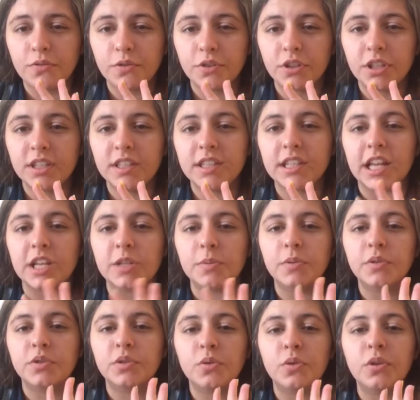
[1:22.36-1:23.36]
for these
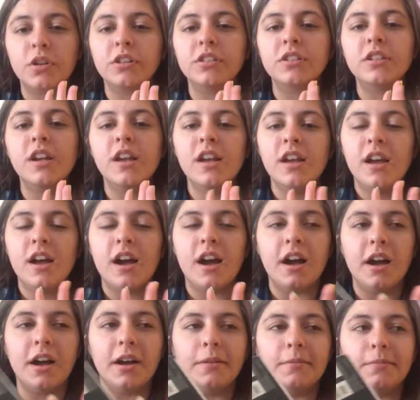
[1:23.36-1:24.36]
sketchbook tours,
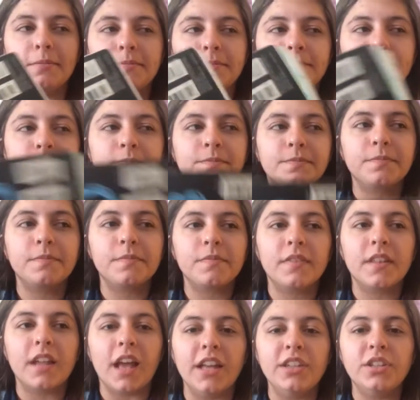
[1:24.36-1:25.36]
I
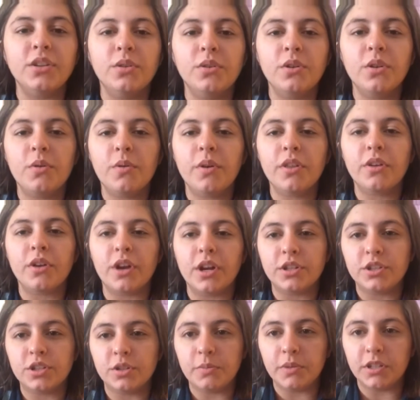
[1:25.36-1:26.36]
don't know whether
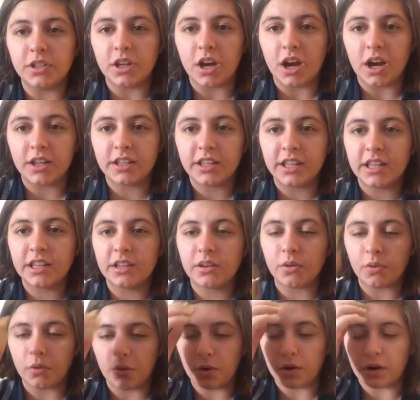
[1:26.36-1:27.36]
I should be talking
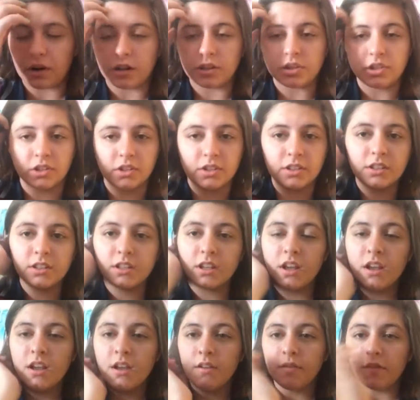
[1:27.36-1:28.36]
or just
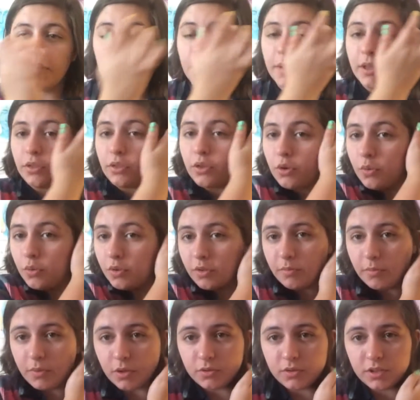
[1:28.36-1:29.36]
flipping through
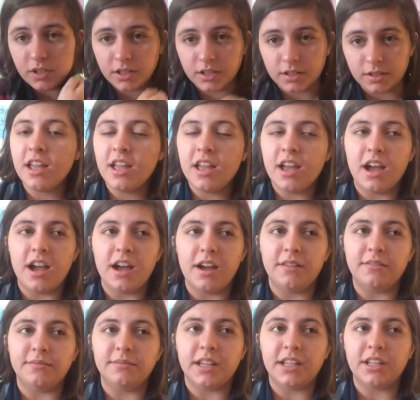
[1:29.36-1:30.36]
with music.
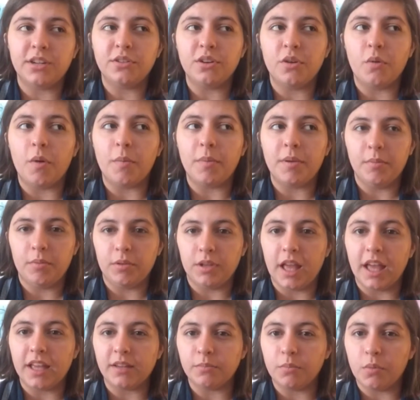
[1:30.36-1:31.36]
I don't know what people
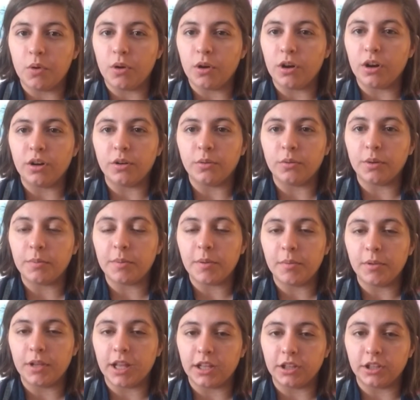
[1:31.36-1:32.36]
like more, what
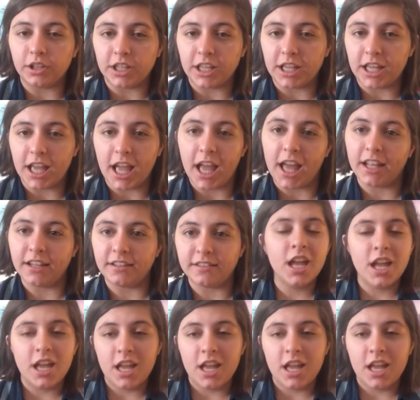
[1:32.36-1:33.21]
people like looking at,